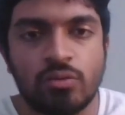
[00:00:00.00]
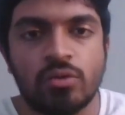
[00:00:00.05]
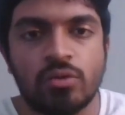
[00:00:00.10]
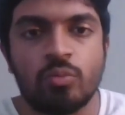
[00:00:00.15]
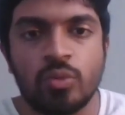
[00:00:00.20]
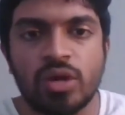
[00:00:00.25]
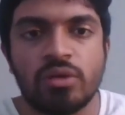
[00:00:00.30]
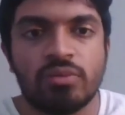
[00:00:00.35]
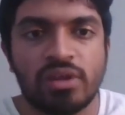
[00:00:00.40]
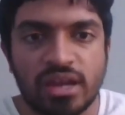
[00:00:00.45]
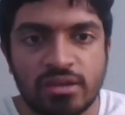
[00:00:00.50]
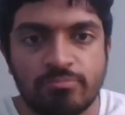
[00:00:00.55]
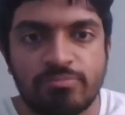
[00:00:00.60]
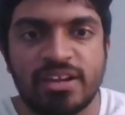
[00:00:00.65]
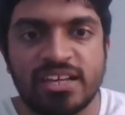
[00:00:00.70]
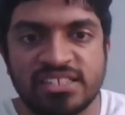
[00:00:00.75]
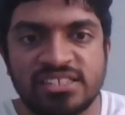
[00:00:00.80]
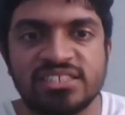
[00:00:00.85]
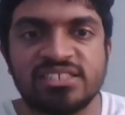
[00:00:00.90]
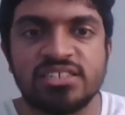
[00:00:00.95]
we will
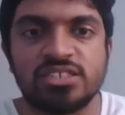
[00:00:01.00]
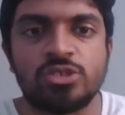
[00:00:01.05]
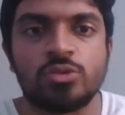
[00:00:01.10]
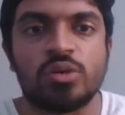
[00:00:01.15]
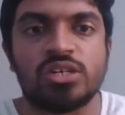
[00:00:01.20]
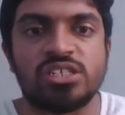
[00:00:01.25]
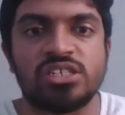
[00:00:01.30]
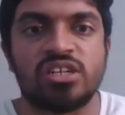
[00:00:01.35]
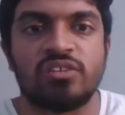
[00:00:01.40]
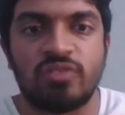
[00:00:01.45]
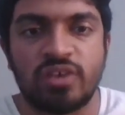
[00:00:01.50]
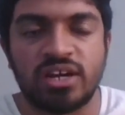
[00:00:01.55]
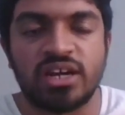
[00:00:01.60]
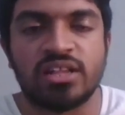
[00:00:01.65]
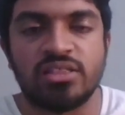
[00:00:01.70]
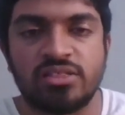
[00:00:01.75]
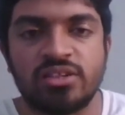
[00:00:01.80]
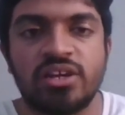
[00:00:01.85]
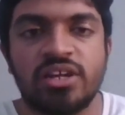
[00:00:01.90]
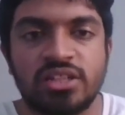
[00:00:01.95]
embrace the situation of
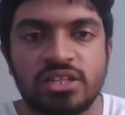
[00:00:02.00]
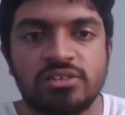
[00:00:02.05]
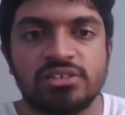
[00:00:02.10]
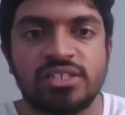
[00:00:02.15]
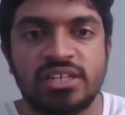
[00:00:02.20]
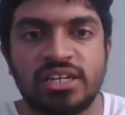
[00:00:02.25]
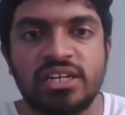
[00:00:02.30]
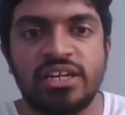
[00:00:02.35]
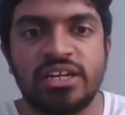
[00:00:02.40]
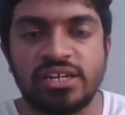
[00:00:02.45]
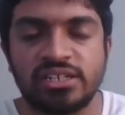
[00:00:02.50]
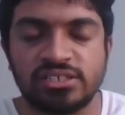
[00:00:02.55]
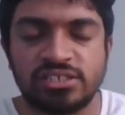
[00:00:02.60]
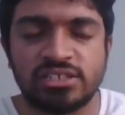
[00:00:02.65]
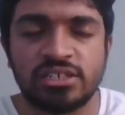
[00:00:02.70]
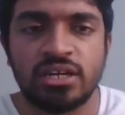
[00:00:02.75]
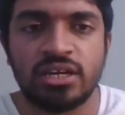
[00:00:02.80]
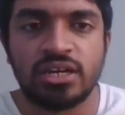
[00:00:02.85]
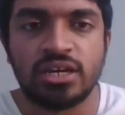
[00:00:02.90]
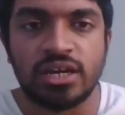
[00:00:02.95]
130,000 Indians
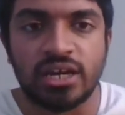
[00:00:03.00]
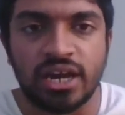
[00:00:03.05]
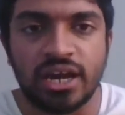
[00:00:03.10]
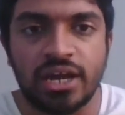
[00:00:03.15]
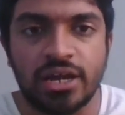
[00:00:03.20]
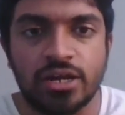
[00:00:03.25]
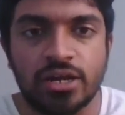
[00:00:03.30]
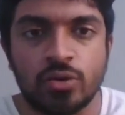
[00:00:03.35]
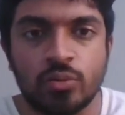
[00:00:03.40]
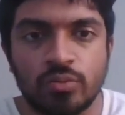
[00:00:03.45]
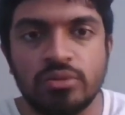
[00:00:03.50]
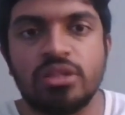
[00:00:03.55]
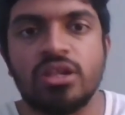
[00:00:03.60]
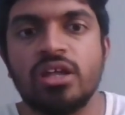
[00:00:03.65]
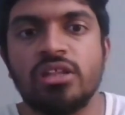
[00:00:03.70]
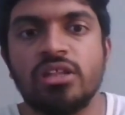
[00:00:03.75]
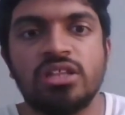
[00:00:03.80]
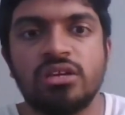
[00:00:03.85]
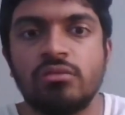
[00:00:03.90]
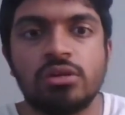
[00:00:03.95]
and
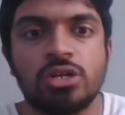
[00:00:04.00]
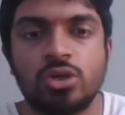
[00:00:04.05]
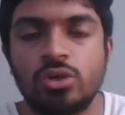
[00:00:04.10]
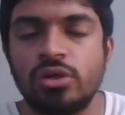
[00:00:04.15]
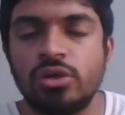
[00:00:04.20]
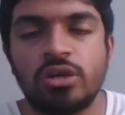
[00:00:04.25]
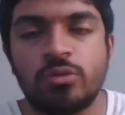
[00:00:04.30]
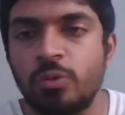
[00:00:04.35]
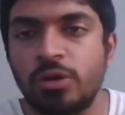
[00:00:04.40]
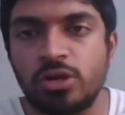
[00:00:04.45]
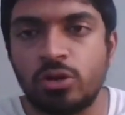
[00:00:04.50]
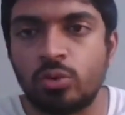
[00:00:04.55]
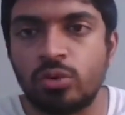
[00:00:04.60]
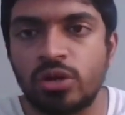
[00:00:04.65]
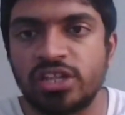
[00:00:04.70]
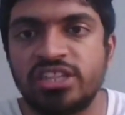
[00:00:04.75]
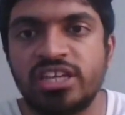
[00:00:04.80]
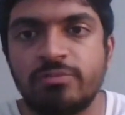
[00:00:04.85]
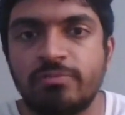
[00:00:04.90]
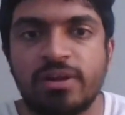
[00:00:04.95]
it will do
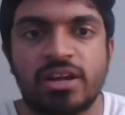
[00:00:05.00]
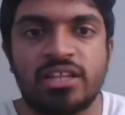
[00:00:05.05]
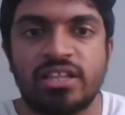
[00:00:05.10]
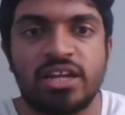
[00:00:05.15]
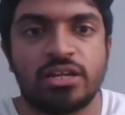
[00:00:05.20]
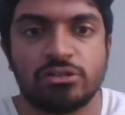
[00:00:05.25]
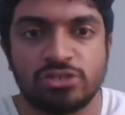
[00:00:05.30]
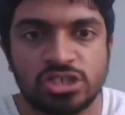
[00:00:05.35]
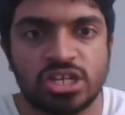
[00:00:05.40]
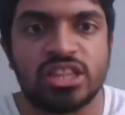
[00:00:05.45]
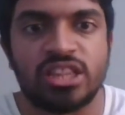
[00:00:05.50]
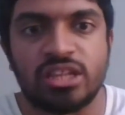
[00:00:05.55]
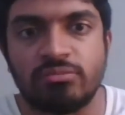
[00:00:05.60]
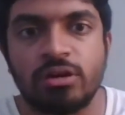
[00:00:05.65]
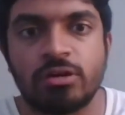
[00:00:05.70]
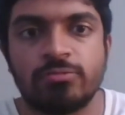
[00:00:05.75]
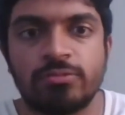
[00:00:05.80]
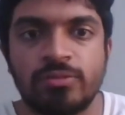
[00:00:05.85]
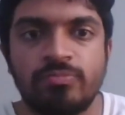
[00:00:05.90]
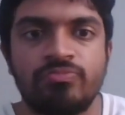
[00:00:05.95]
nothing better than to shut them
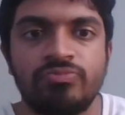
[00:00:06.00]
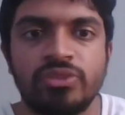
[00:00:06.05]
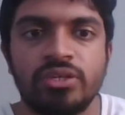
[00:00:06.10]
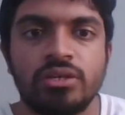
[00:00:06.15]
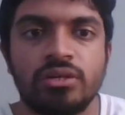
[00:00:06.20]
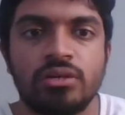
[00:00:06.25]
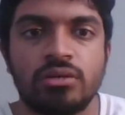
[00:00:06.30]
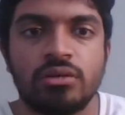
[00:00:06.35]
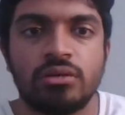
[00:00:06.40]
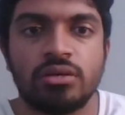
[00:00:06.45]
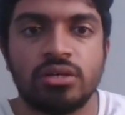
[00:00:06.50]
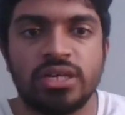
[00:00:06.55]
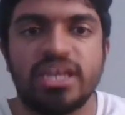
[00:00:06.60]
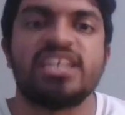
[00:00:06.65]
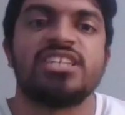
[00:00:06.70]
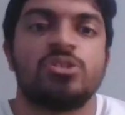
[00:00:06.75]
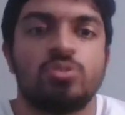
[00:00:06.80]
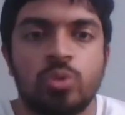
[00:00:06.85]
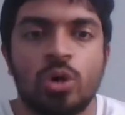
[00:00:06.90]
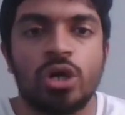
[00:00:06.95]
up.
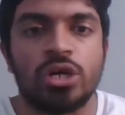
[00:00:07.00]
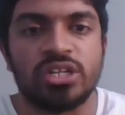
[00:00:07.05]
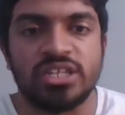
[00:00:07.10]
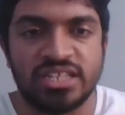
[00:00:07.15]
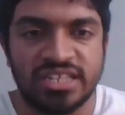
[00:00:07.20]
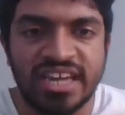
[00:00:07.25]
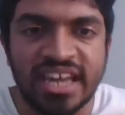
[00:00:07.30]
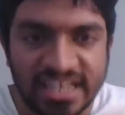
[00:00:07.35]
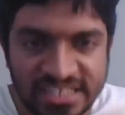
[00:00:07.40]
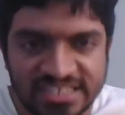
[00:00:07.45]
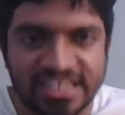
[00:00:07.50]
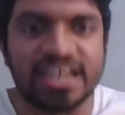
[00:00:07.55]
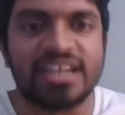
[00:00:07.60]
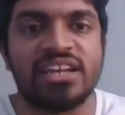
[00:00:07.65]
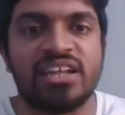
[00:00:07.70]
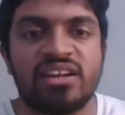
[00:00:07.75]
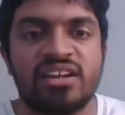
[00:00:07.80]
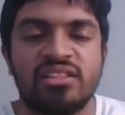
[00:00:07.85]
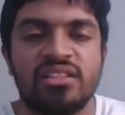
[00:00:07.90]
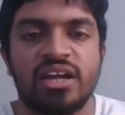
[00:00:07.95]
Guess what? He
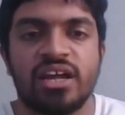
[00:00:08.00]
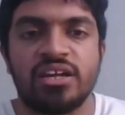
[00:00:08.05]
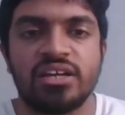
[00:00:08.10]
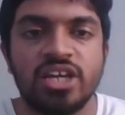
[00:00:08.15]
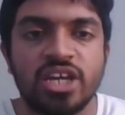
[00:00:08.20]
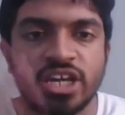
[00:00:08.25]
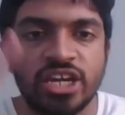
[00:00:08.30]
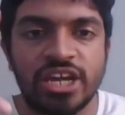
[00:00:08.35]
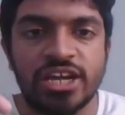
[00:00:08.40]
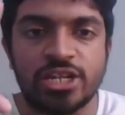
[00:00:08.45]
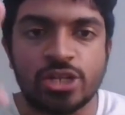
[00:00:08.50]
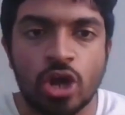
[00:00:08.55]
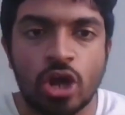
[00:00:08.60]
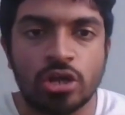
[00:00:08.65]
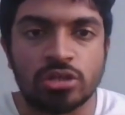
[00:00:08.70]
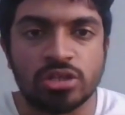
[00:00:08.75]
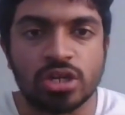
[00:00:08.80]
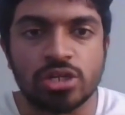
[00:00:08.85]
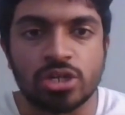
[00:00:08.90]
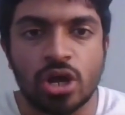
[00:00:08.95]
exactly did that. He
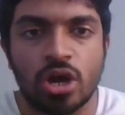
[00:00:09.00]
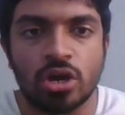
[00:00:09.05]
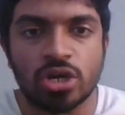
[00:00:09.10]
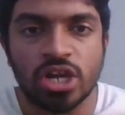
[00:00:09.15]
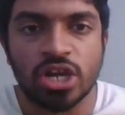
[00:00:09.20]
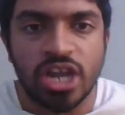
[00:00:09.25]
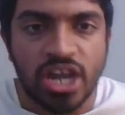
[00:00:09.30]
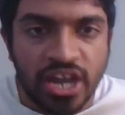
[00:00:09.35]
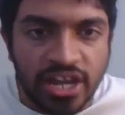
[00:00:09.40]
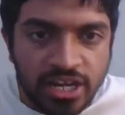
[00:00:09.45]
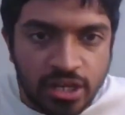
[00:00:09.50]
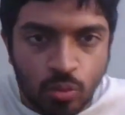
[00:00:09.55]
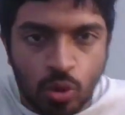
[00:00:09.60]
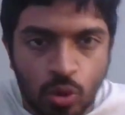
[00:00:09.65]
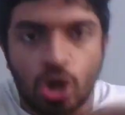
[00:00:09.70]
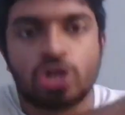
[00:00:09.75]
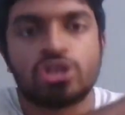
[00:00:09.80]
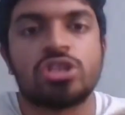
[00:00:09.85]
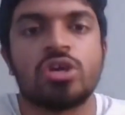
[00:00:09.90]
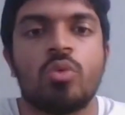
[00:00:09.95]
talked the talk and he
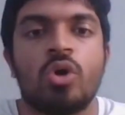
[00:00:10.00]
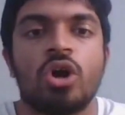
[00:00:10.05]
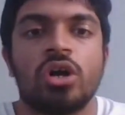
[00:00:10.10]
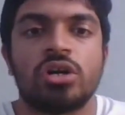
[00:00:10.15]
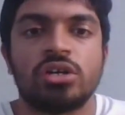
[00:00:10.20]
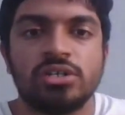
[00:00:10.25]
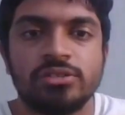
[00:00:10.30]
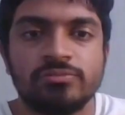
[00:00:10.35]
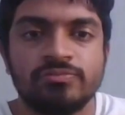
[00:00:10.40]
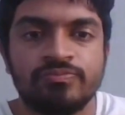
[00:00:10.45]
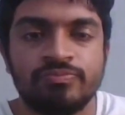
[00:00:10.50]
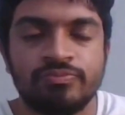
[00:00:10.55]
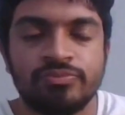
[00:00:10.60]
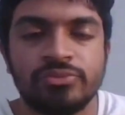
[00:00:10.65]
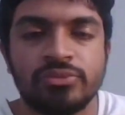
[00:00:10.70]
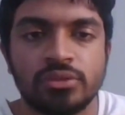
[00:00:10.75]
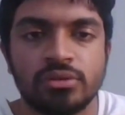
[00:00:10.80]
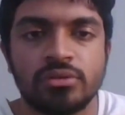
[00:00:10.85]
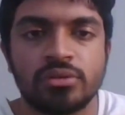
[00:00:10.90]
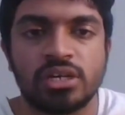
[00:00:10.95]
walked the walk.
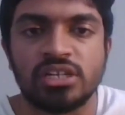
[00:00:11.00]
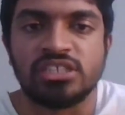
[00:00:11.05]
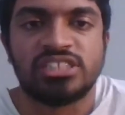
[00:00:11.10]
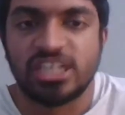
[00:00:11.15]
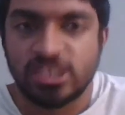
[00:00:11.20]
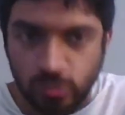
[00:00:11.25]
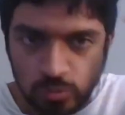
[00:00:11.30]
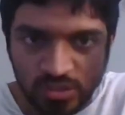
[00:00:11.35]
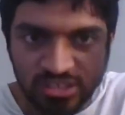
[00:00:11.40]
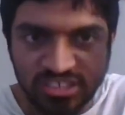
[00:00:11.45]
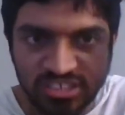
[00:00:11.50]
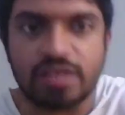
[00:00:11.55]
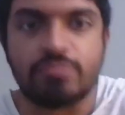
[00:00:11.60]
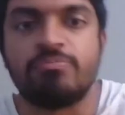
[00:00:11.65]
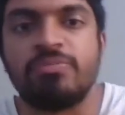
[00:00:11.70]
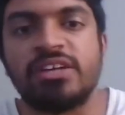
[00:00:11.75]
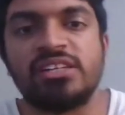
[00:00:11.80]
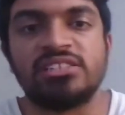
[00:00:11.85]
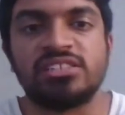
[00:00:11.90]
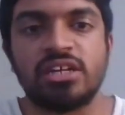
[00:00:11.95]
Because that's what
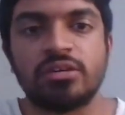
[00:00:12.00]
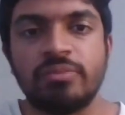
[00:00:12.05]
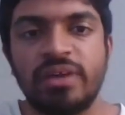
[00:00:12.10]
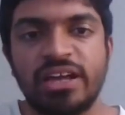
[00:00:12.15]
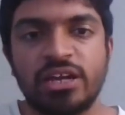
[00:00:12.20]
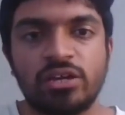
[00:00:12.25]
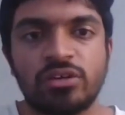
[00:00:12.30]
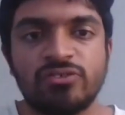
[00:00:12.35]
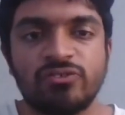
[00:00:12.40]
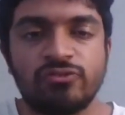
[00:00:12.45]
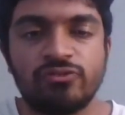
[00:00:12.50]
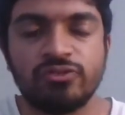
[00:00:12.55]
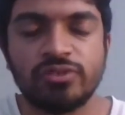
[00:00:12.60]
champions are made of.